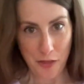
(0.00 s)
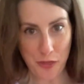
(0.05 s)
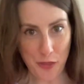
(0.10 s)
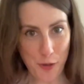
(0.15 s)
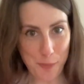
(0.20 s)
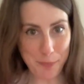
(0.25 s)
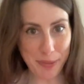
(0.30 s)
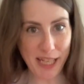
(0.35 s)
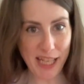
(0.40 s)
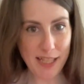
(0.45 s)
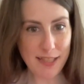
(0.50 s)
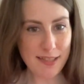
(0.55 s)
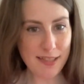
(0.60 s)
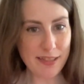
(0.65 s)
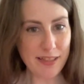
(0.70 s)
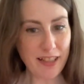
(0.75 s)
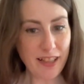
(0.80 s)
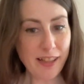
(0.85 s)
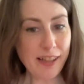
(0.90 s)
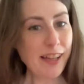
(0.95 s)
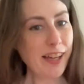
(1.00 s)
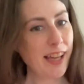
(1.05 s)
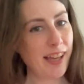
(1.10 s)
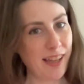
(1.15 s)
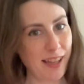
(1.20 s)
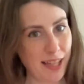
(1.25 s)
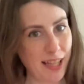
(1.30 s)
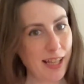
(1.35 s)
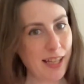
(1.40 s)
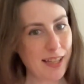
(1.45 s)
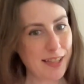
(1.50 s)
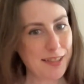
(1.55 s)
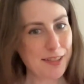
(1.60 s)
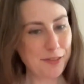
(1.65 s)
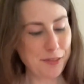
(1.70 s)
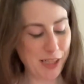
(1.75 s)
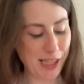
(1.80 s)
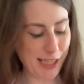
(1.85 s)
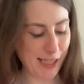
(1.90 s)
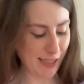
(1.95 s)
The pizza has
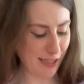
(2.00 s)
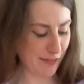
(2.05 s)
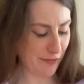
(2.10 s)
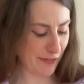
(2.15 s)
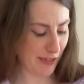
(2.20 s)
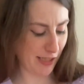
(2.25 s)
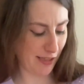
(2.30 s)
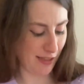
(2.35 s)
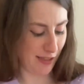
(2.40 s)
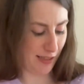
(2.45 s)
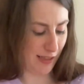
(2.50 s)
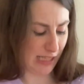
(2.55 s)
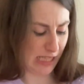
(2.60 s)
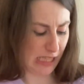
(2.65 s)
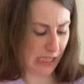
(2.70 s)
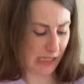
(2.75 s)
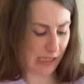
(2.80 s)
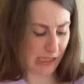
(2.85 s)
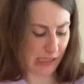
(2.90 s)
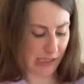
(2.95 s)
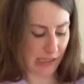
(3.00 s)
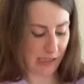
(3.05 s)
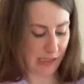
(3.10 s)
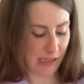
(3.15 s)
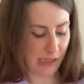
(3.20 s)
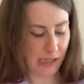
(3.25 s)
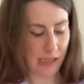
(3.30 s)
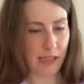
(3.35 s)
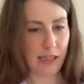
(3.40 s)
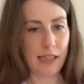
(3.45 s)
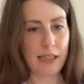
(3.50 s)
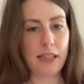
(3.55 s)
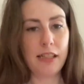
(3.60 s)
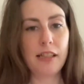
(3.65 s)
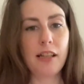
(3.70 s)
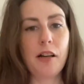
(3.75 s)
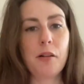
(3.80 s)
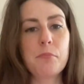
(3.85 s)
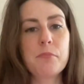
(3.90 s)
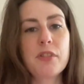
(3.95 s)
arrived and it
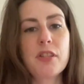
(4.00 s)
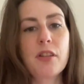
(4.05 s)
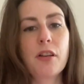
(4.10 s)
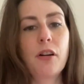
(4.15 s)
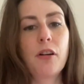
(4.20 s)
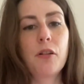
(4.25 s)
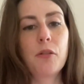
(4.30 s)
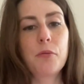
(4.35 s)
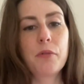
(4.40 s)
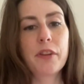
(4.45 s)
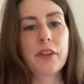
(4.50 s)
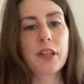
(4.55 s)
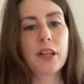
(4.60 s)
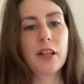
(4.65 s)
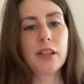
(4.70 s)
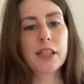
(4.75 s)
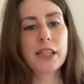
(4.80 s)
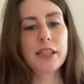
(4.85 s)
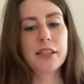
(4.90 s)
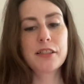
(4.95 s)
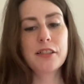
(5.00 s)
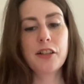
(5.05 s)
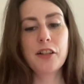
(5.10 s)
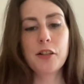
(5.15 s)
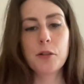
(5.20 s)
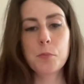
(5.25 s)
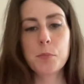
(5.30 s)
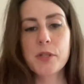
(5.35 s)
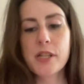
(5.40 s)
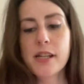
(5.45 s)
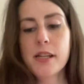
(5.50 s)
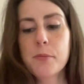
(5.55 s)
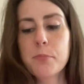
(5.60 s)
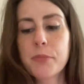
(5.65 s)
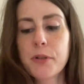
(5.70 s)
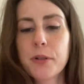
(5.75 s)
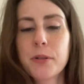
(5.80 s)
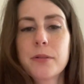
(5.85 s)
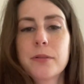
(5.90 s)
comes with garlic and herb dip,